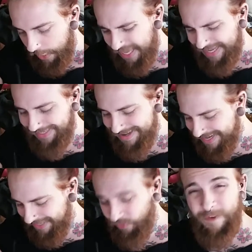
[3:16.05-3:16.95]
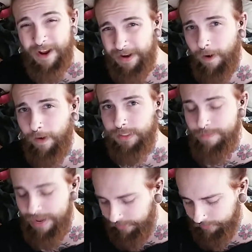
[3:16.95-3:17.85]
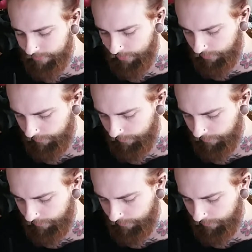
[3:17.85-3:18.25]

it is very hard to mix.